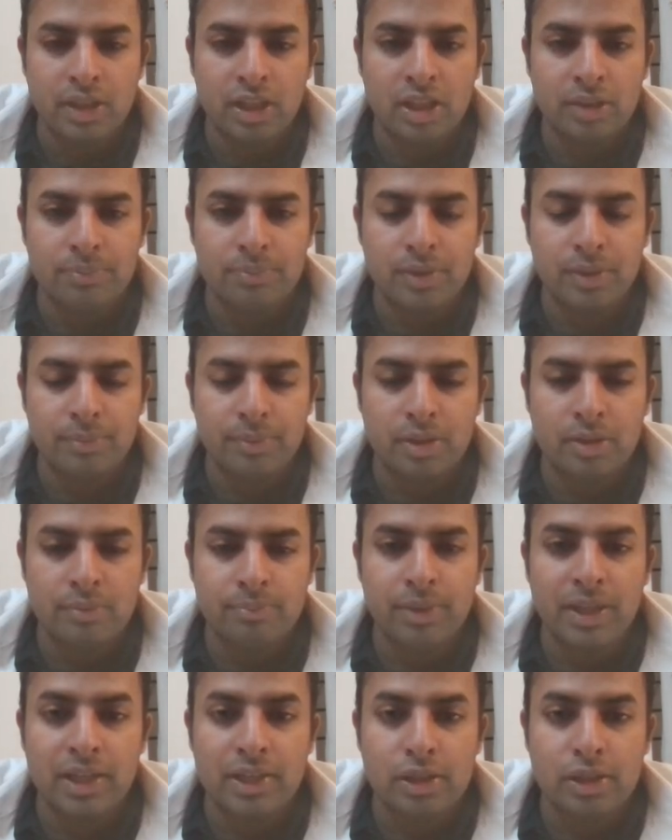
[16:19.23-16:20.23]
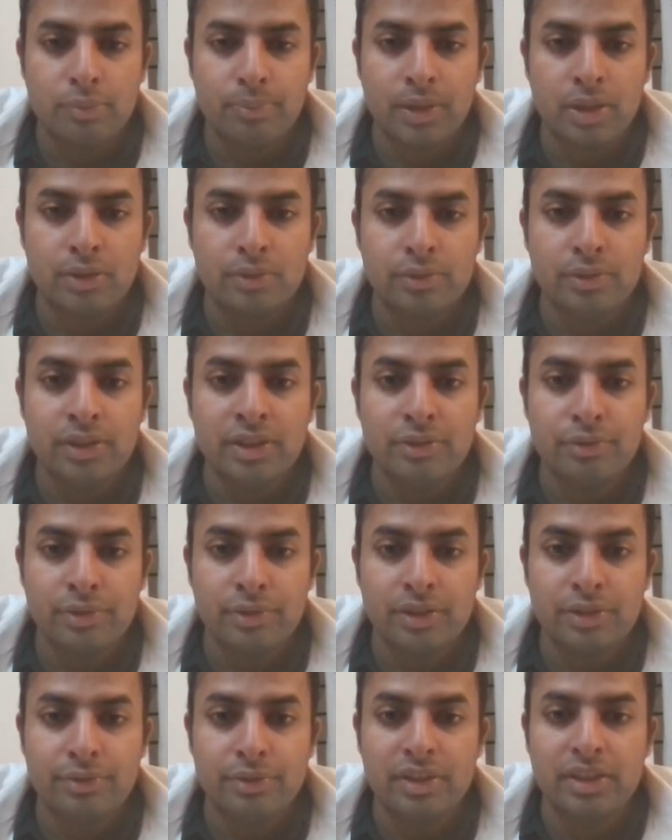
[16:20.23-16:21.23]
help them come back to power in
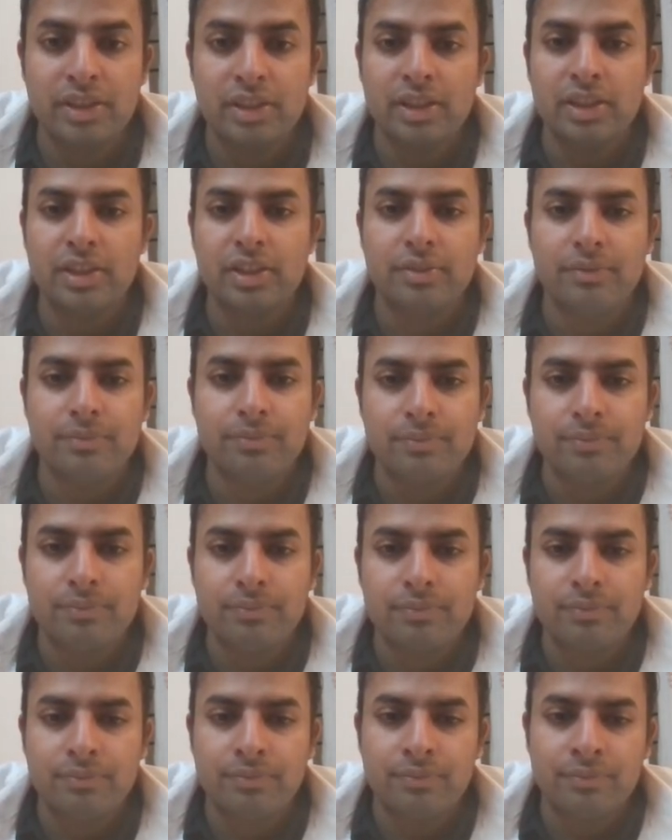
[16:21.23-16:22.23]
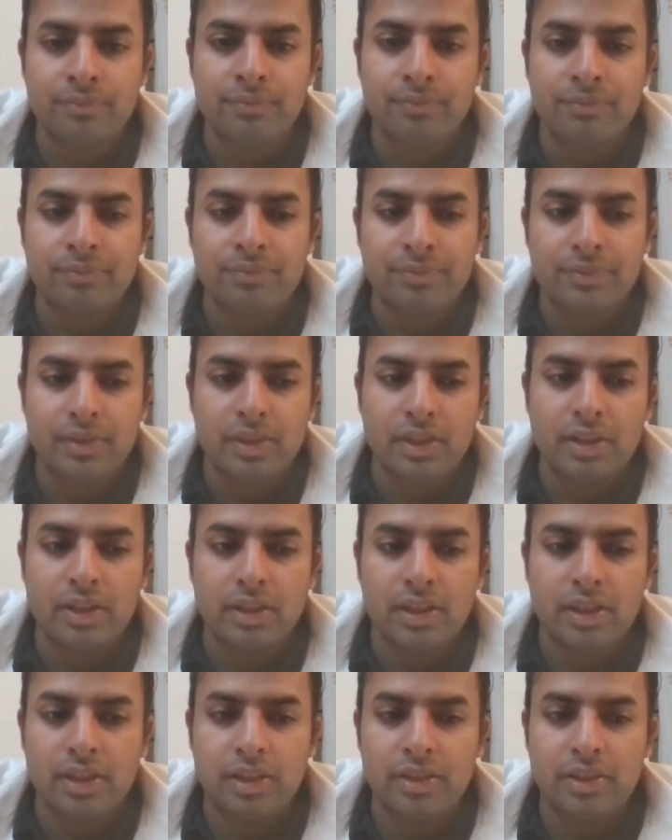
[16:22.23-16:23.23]
twenty twenty-nine.
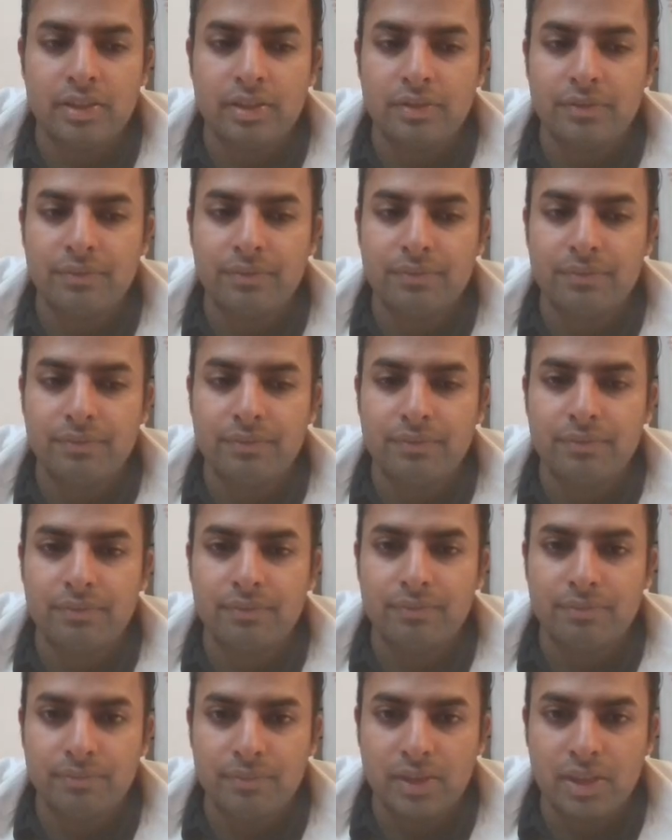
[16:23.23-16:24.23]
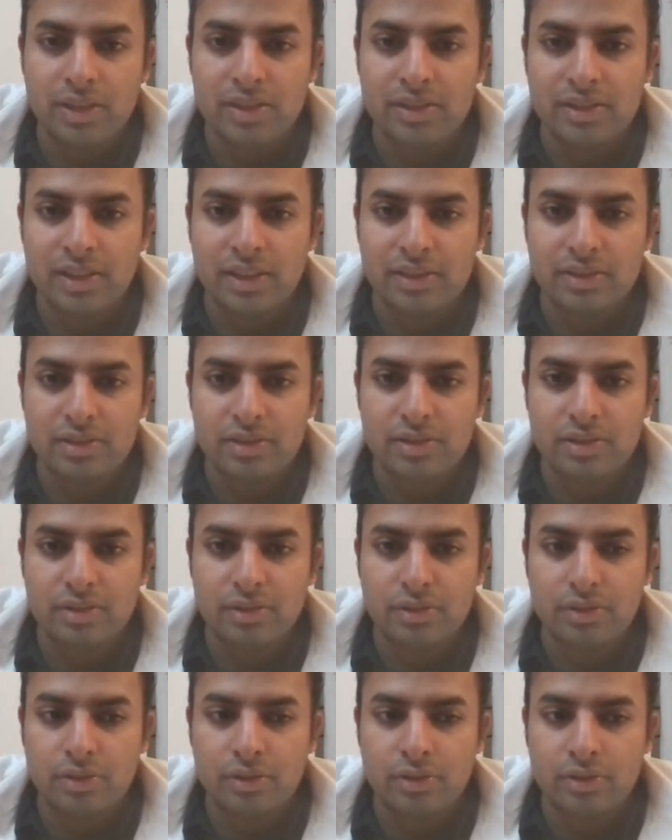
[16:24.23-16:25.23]
And yes,
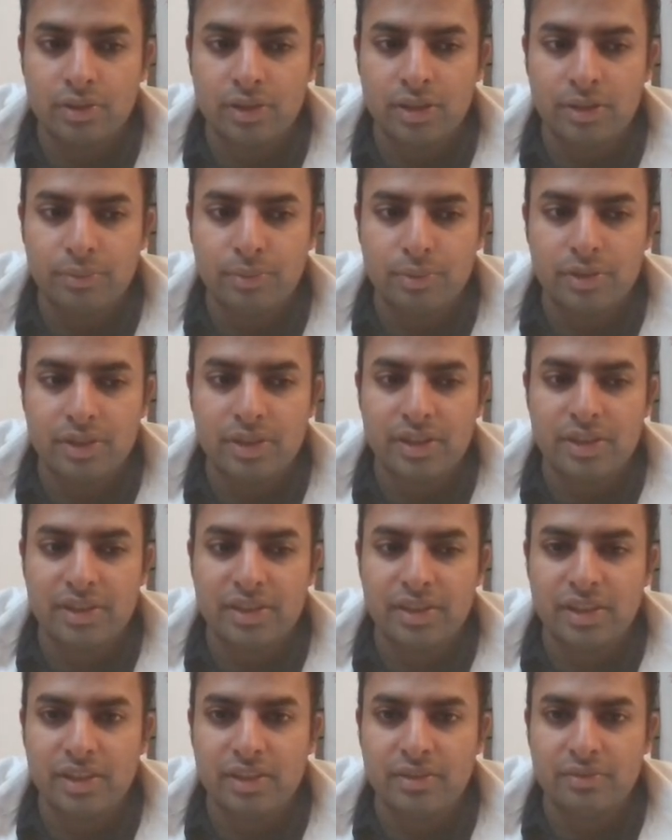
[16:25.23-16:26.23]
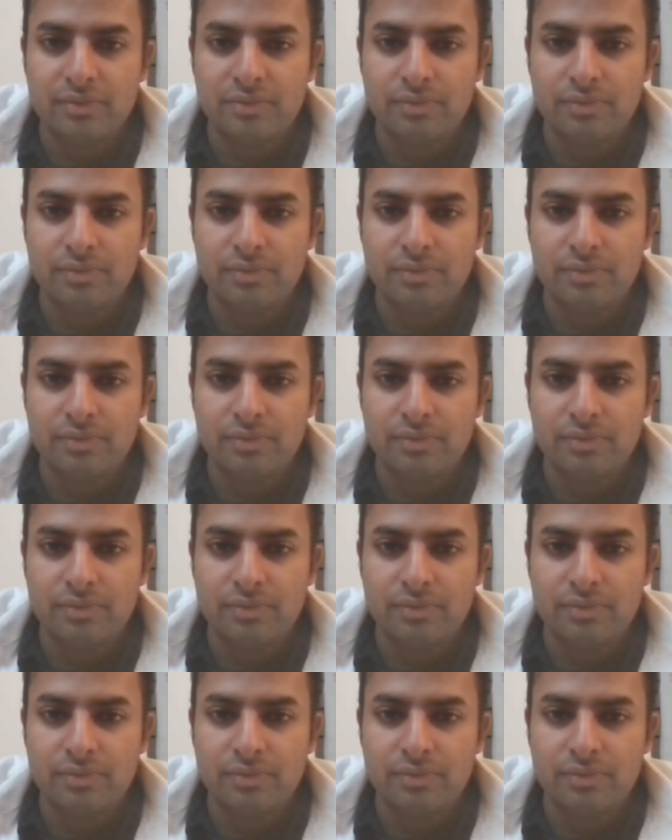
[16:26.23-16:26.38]
that's all I wanted to say.